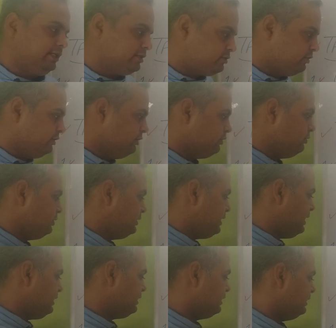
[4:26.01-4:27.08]
So you need to
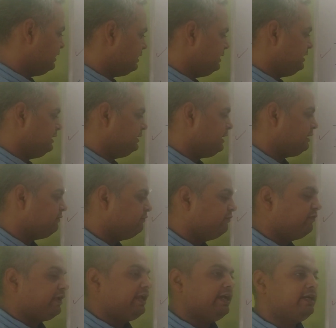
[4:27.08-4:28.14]
tell clearly that
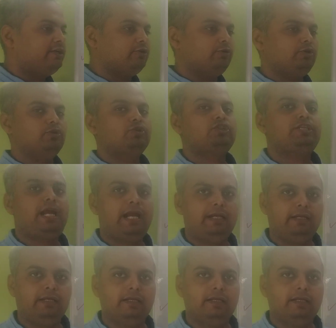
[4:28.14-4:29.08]
where do you stand?